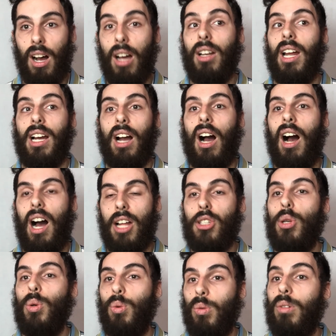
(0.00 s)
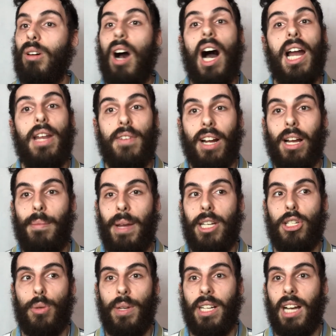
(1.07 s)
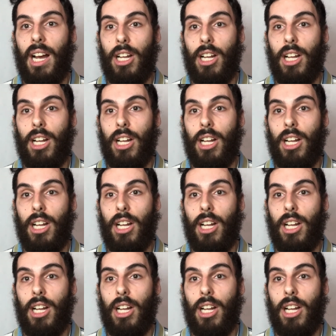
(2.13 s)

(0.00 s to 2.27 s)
like, I do highly recommend doing